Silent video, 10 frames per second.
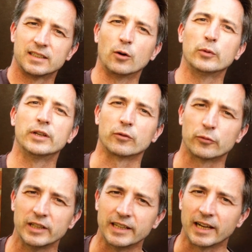Now we are
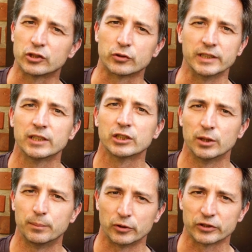really entering
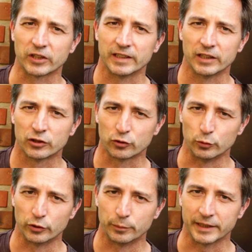the bonsai
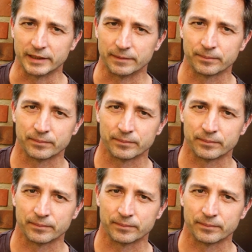tool domain.